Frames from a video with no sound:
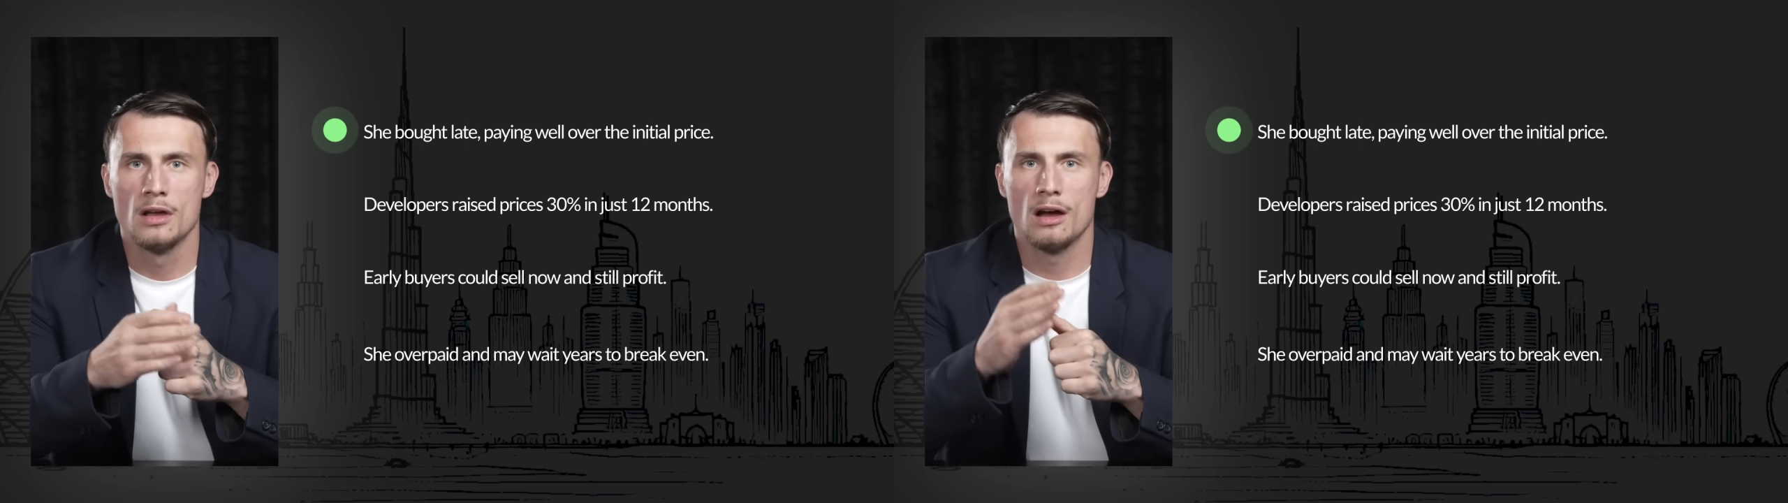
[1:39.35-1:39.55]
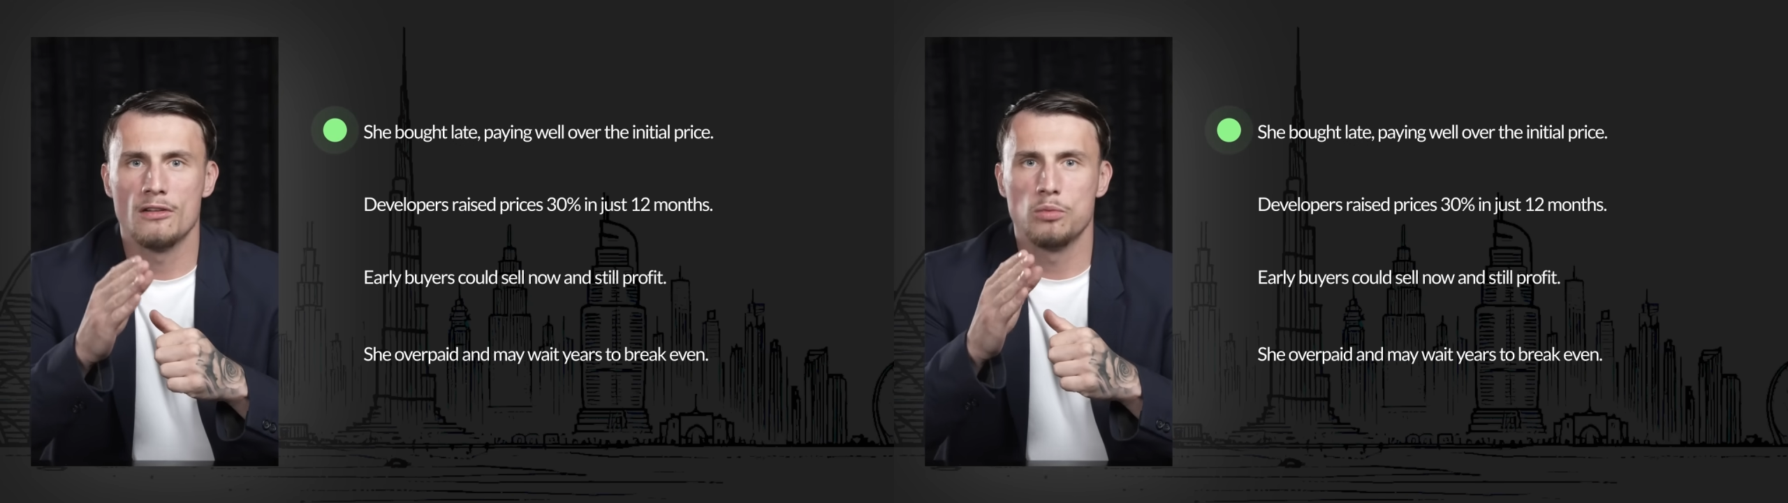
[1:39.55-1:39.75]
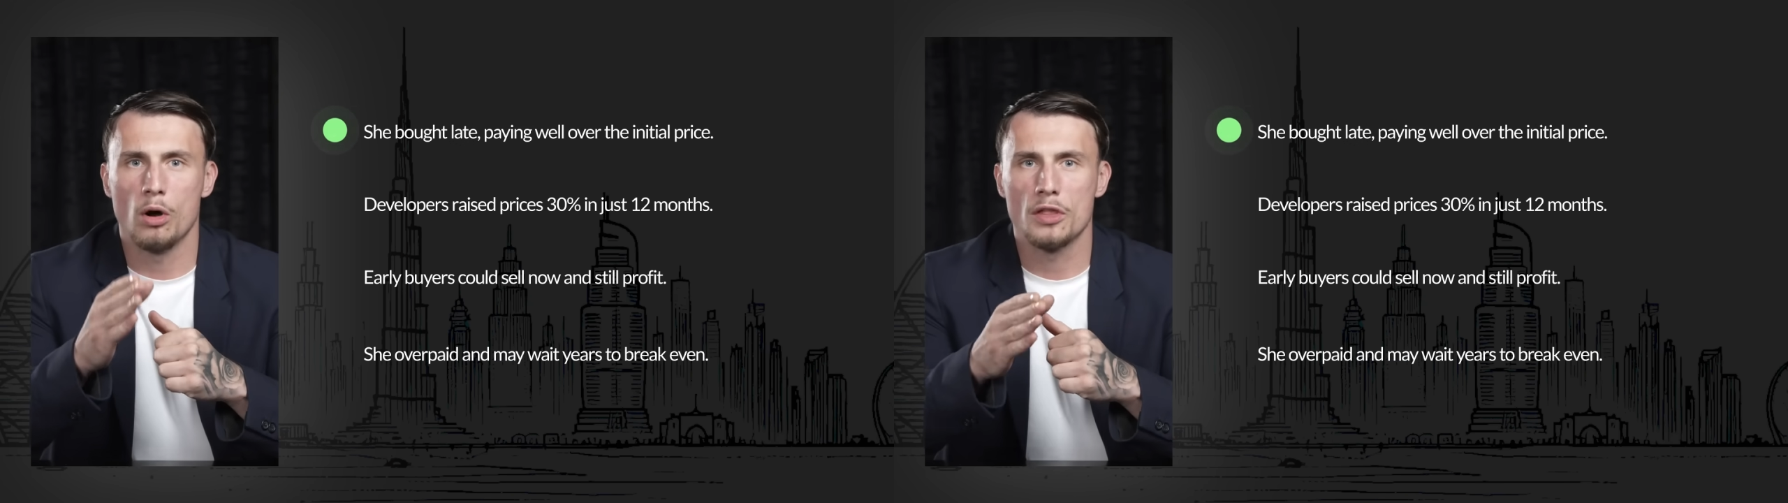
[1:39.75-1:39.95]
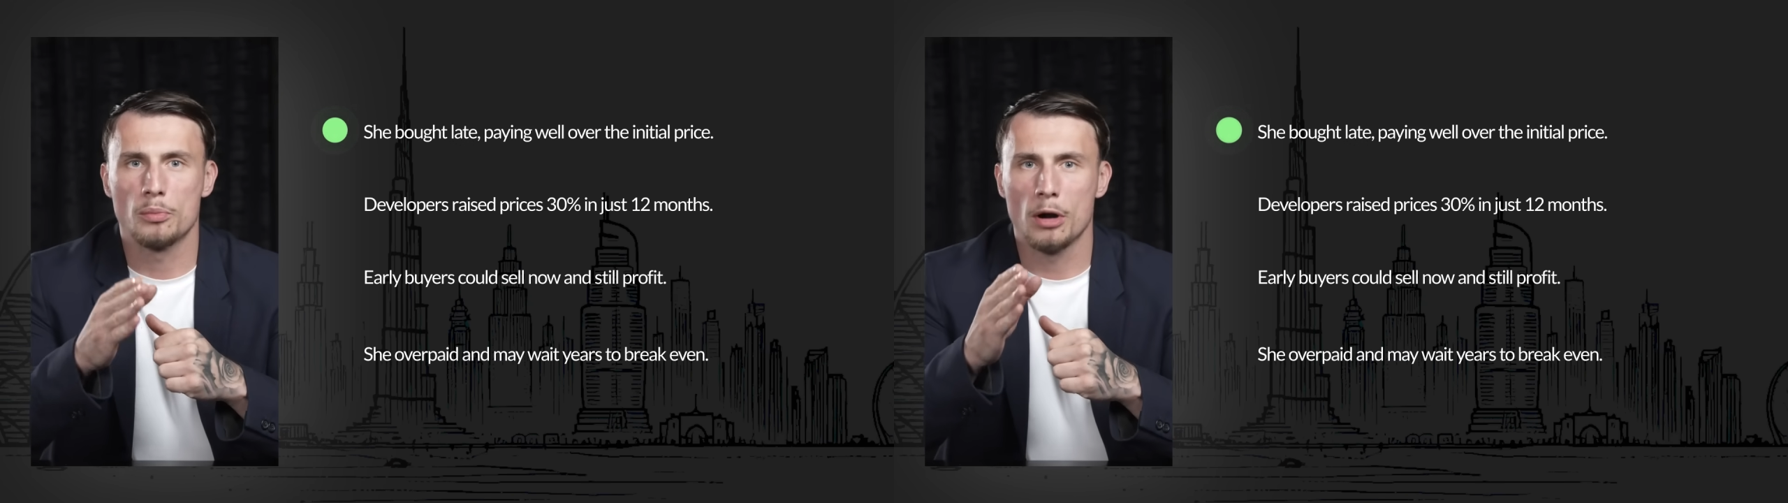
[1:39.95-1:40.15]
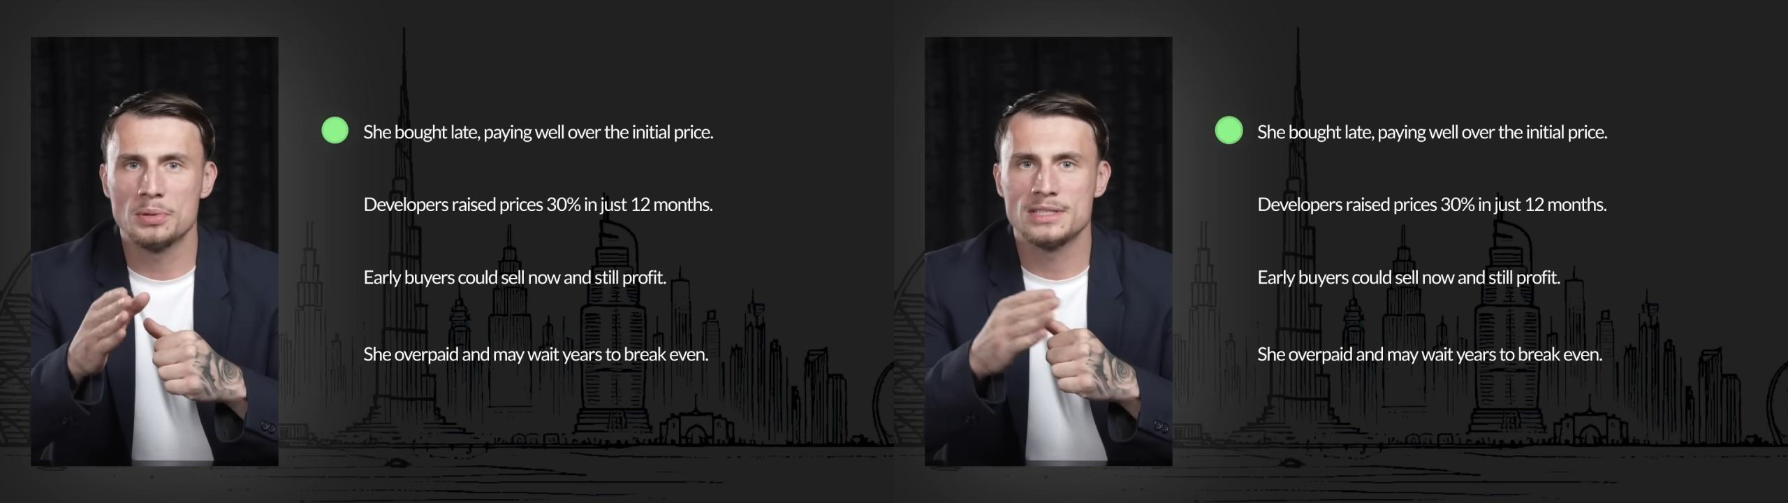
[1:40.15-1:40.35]
of what the
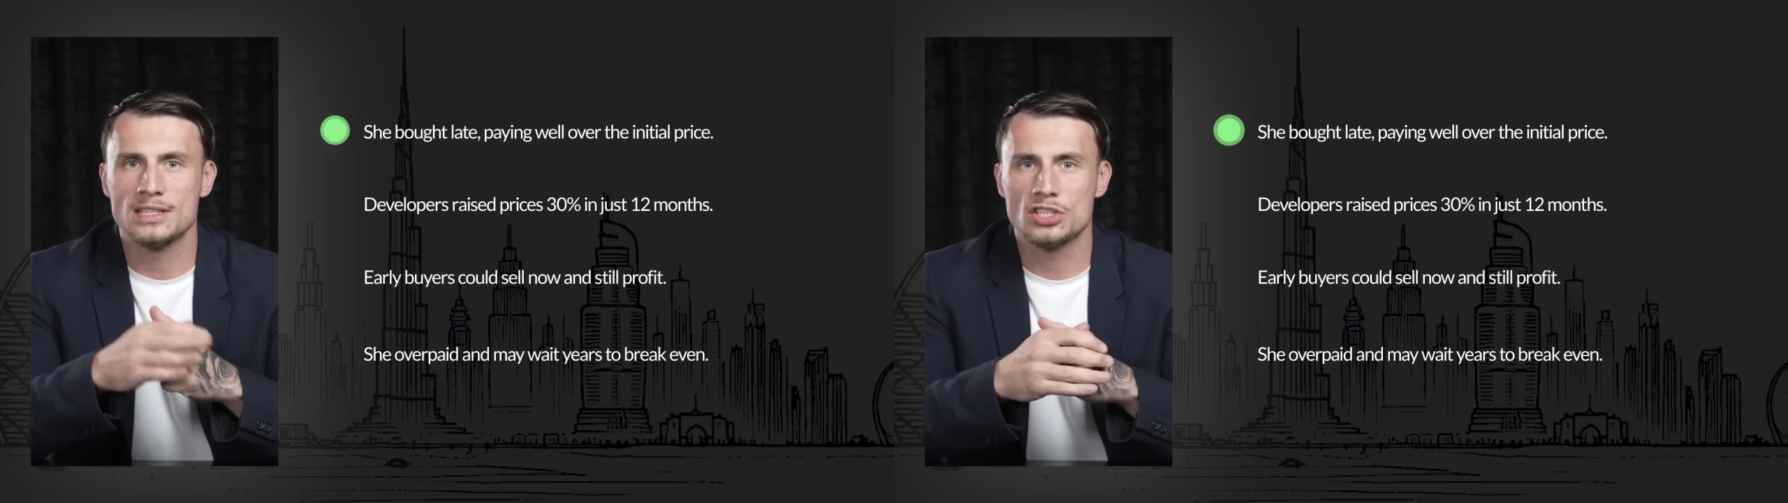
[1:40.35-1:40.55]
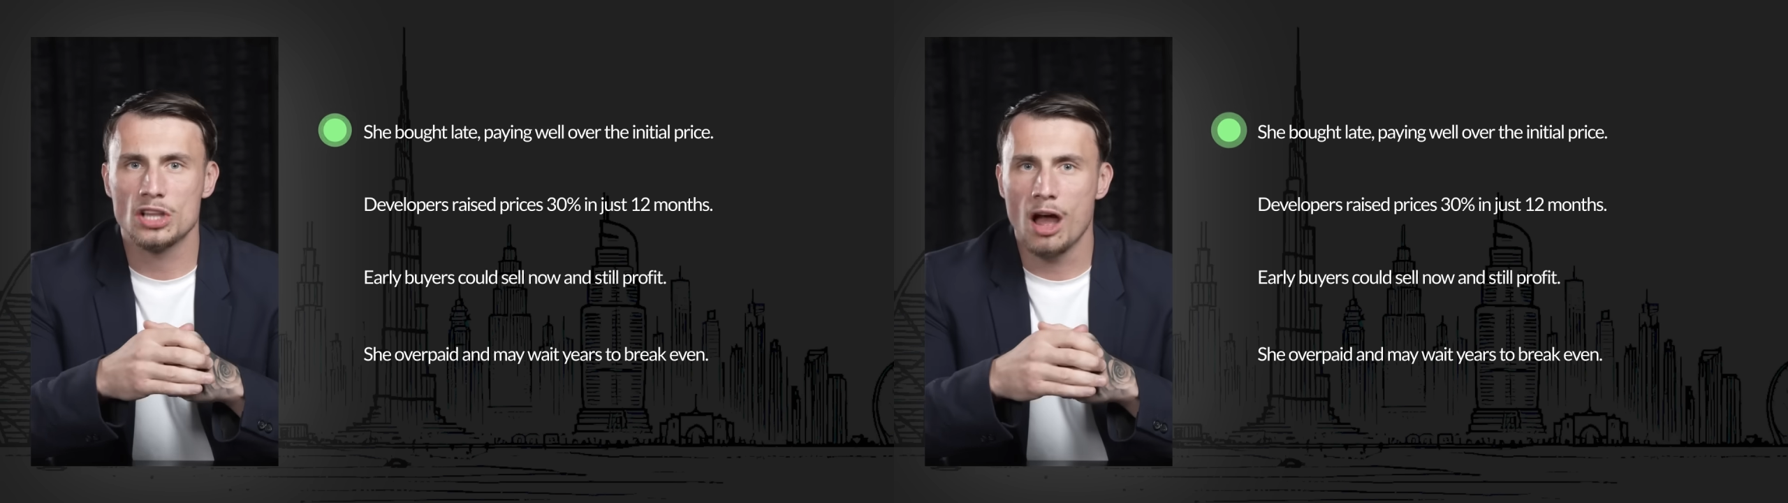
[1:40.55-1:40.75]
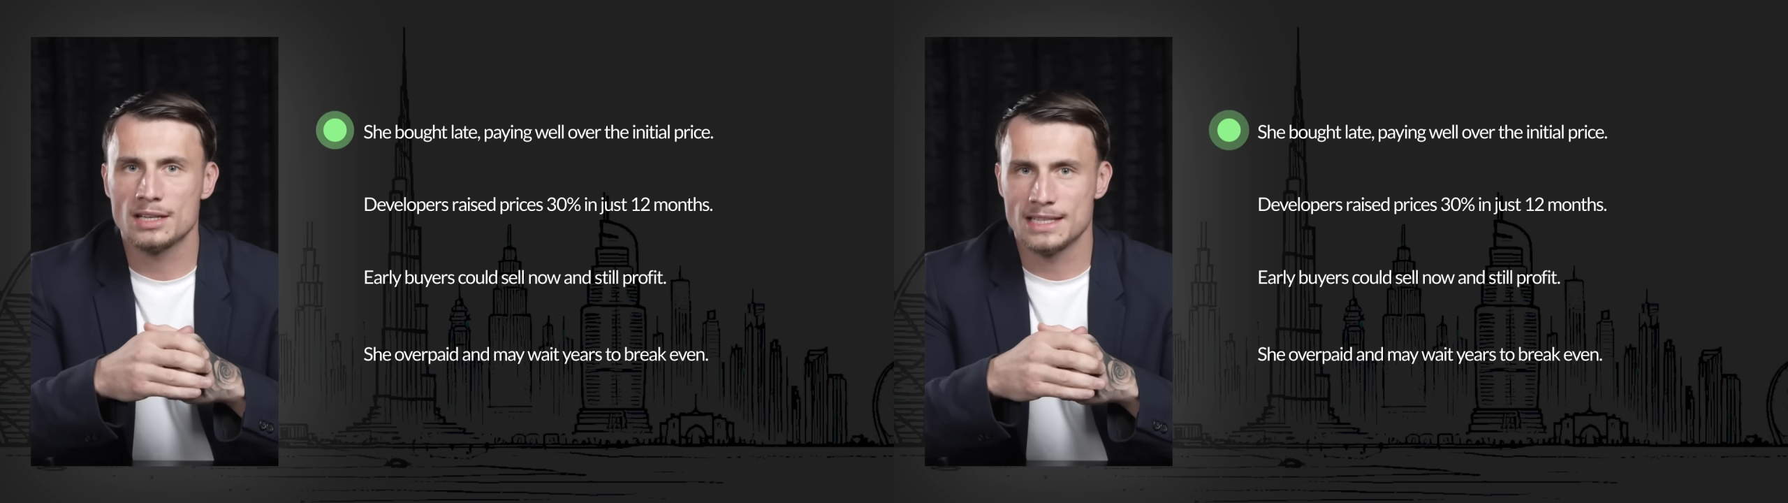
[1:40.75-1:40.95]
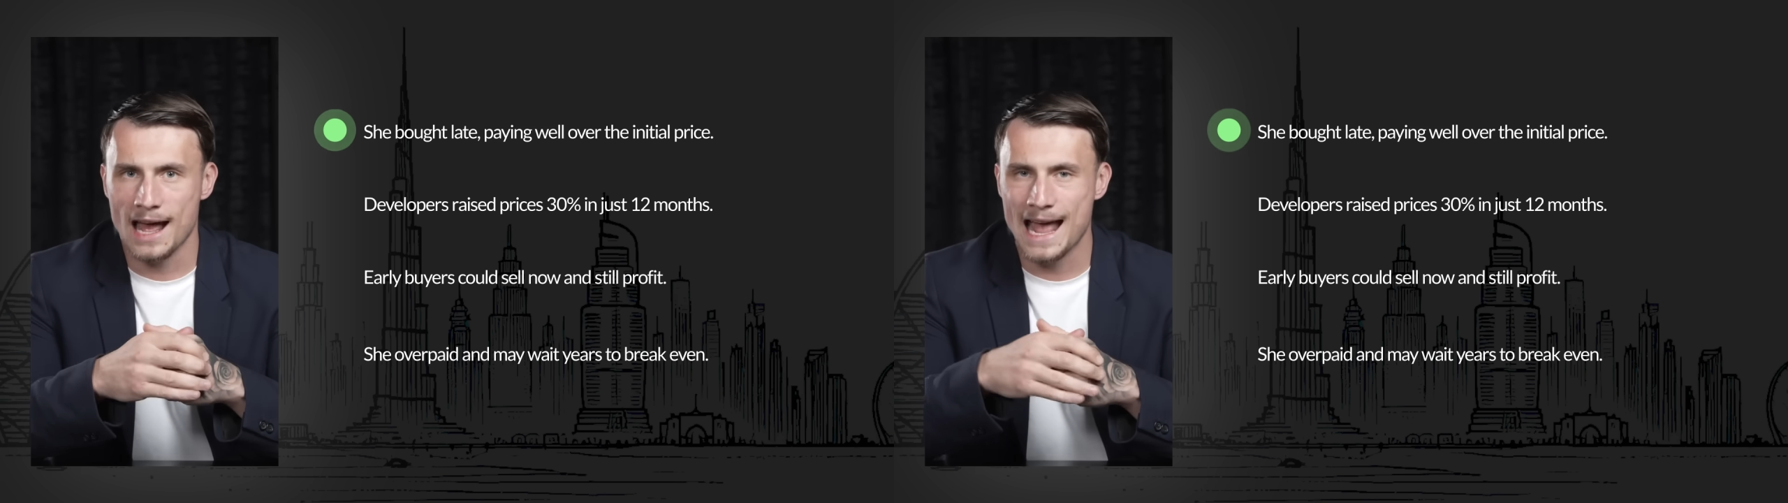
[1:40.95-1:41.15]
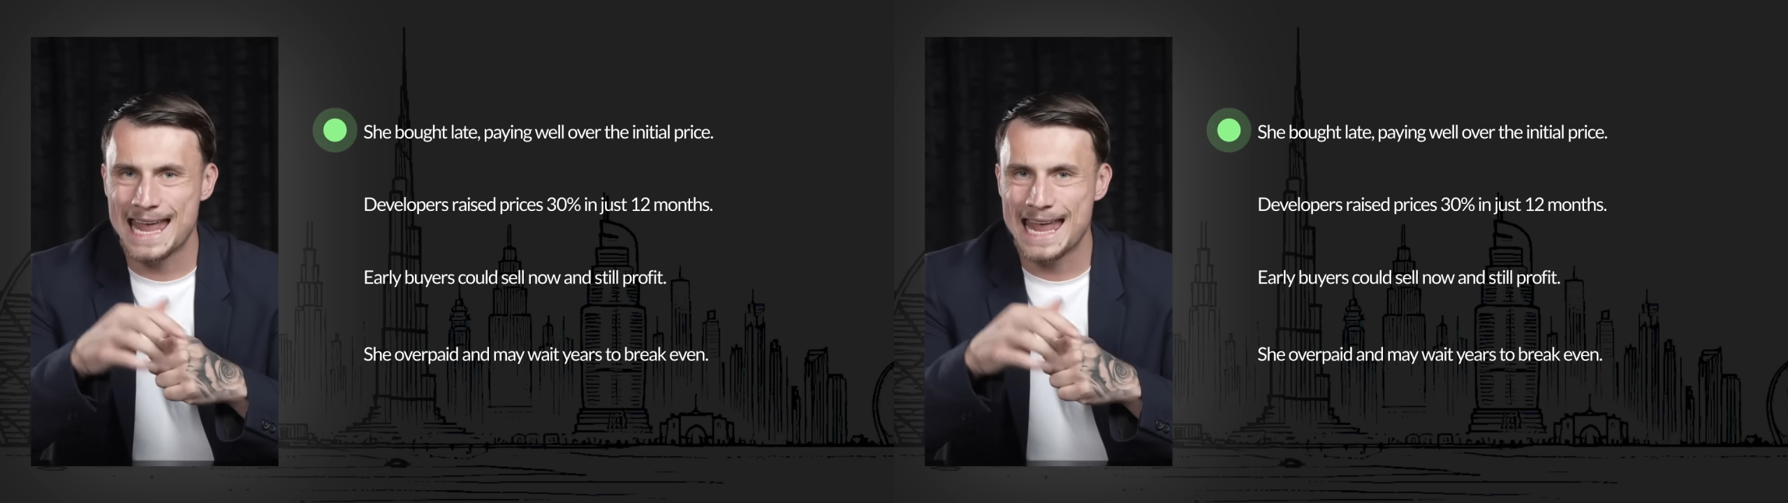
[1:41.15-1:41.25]
property started at